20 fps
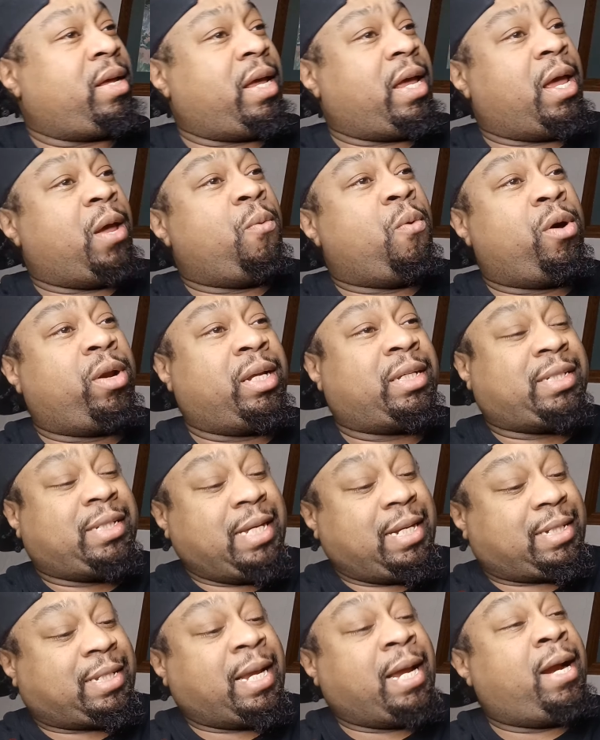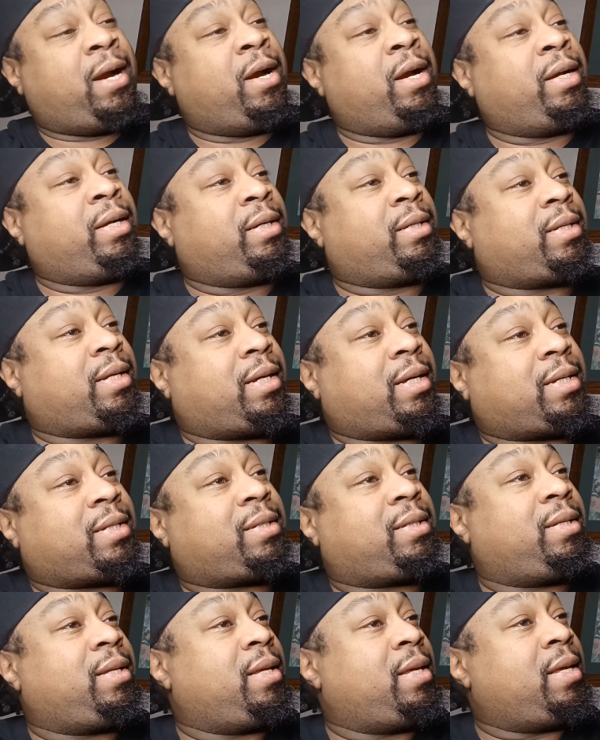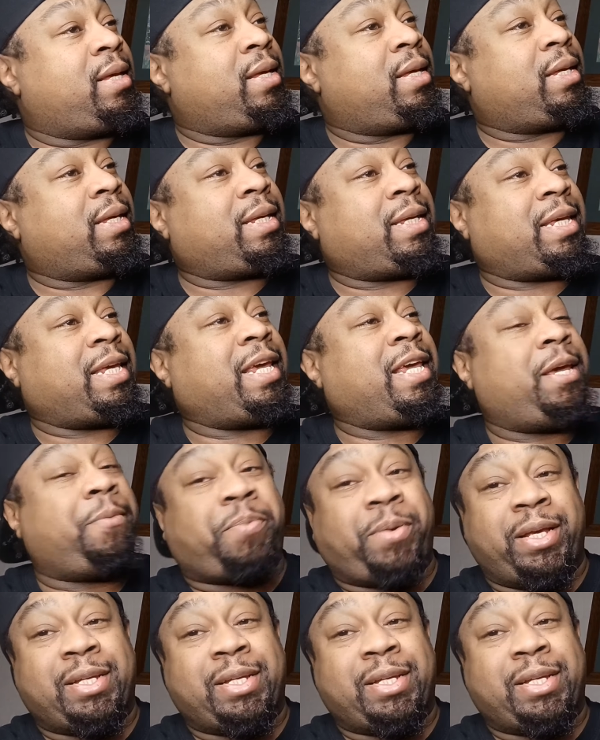and want to sit there and keep